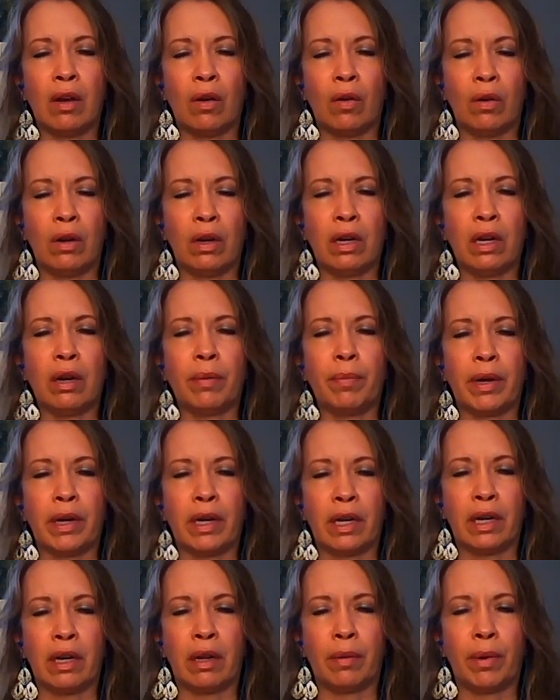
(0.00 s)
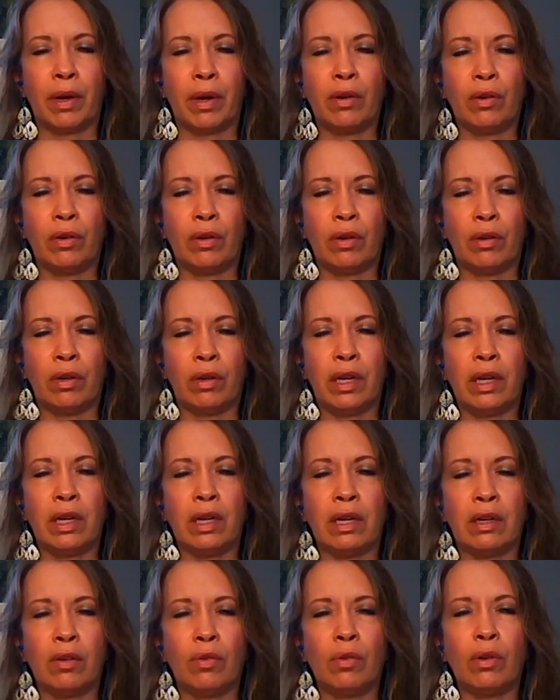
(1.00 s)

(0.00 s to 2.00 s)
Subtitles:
Olena bara da butter the day to